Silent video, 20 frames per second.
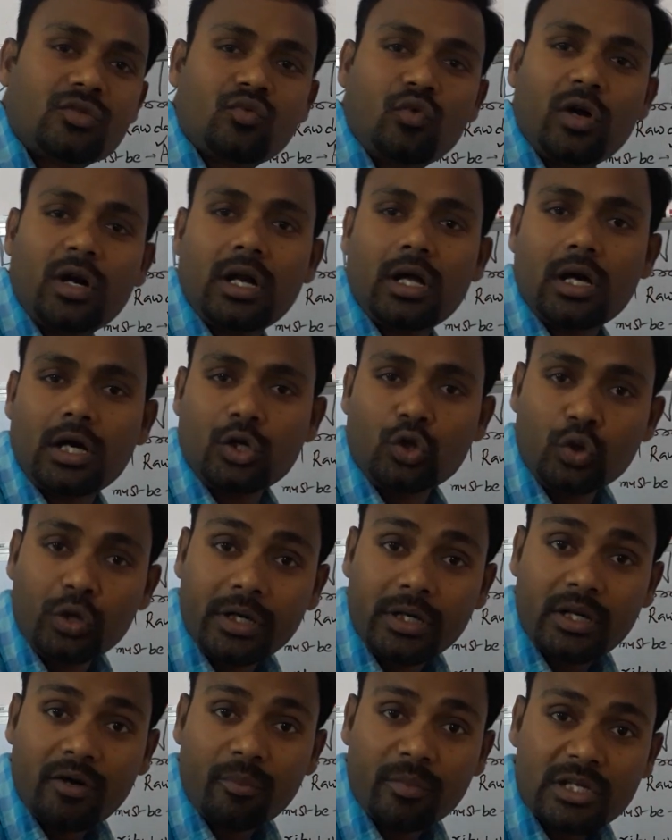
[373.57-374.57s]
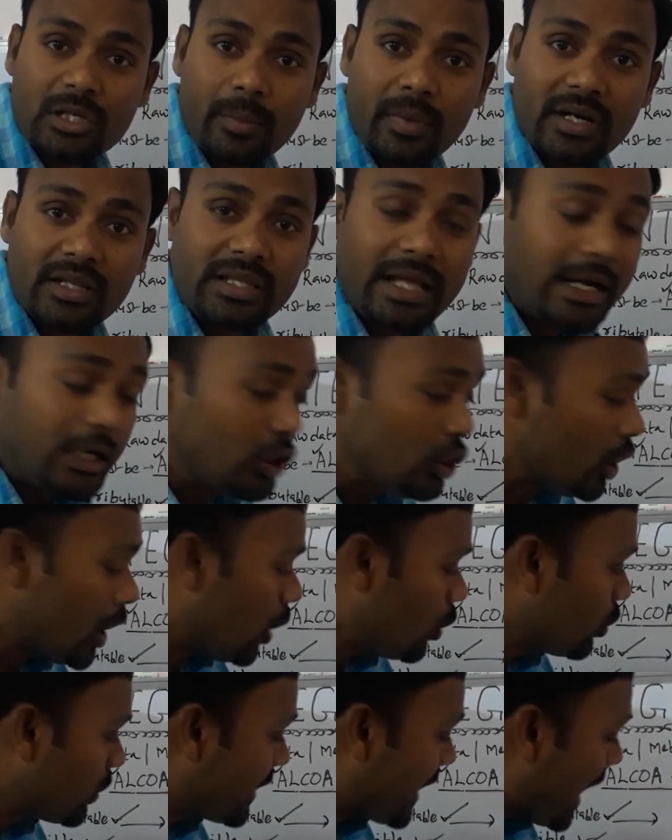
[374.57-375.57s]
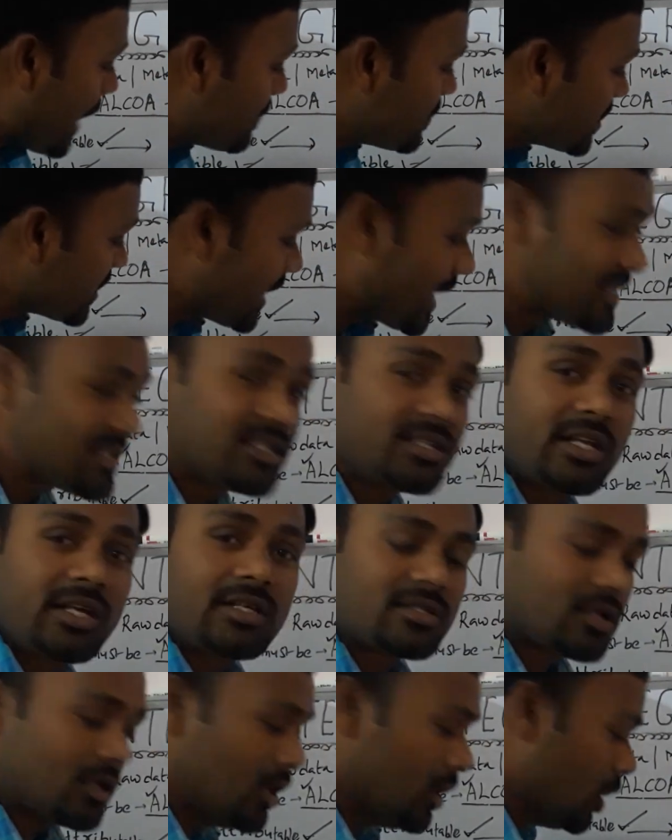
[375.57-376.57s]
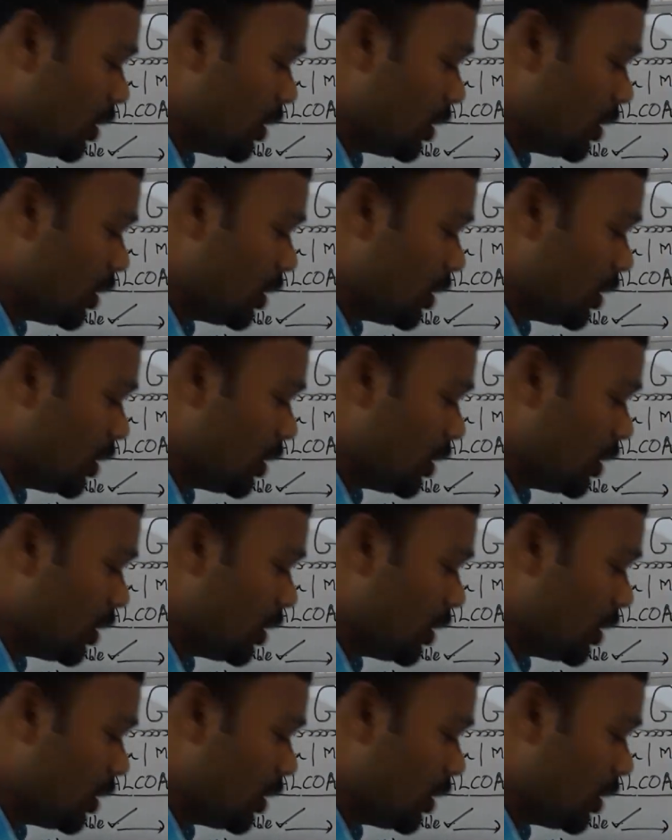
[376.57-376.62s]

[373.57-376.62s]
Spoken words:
one unit of measurement, then you have to capture as it is.